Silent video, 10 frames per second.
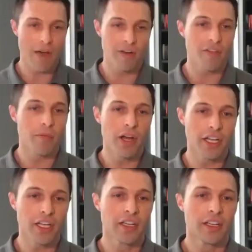don't have enough
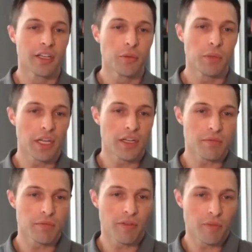money
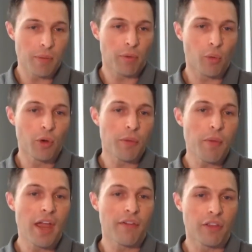because if people are willing
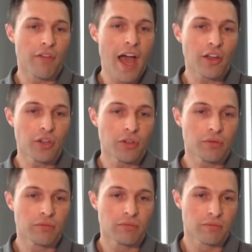to pay for the
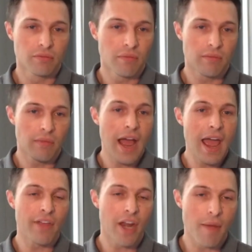value, I
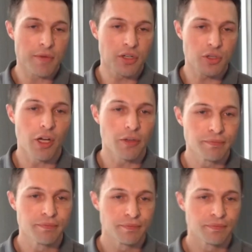have that option as well.